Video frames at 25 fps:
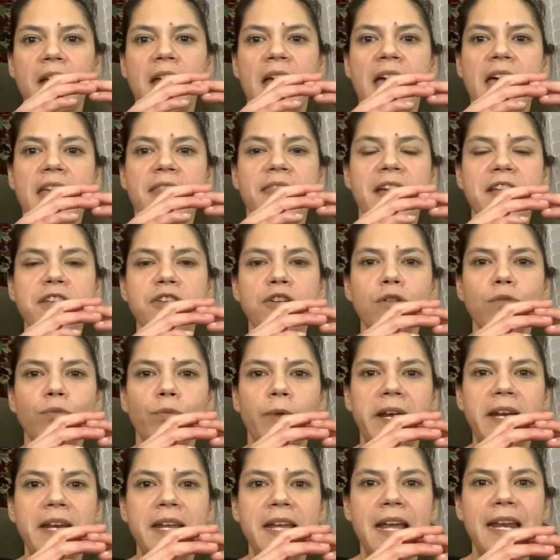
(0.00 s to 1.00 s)
Then you'll
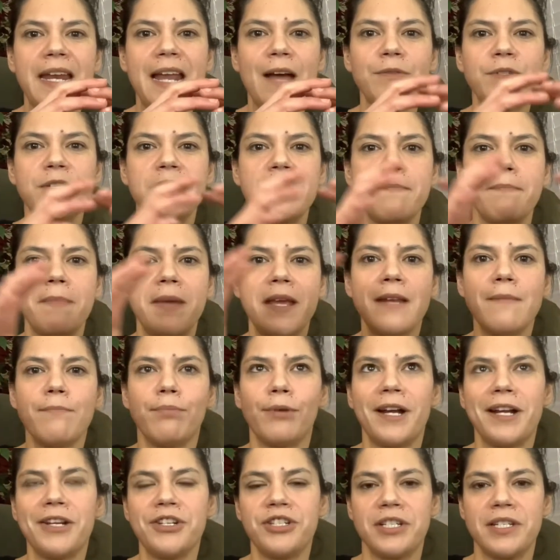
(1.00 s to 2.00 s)
radiate out to the main
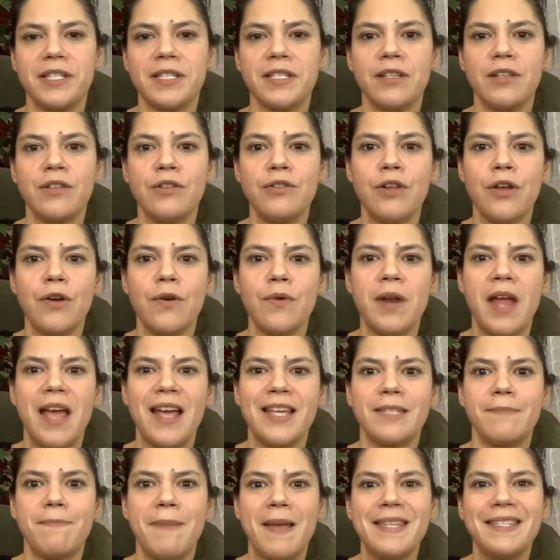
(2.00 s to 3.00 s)
branches known
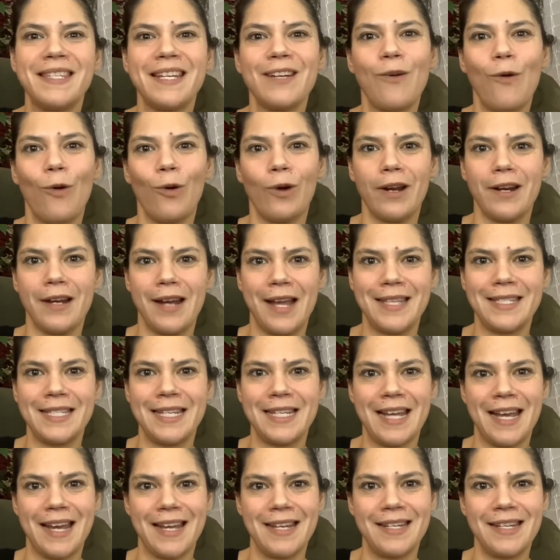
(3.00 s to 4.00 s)
as basic
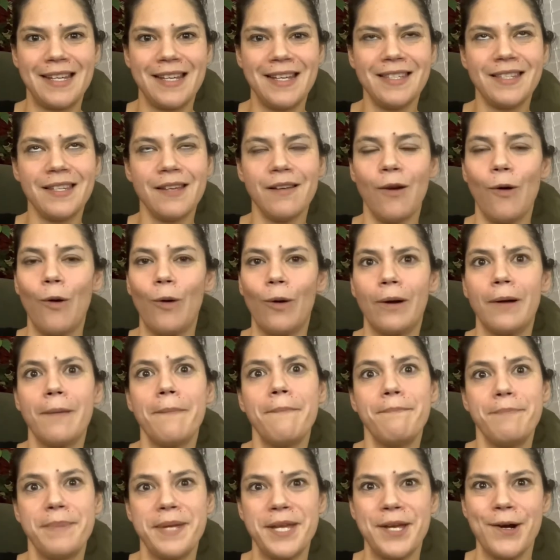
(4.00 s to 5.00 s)
organizing ideas or
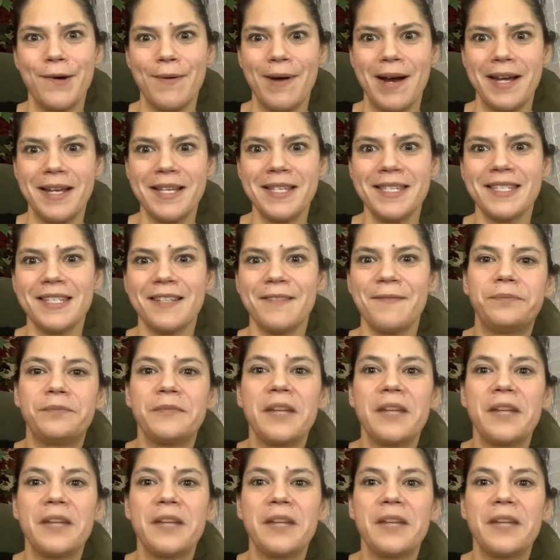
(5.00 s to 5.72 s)
BOIs.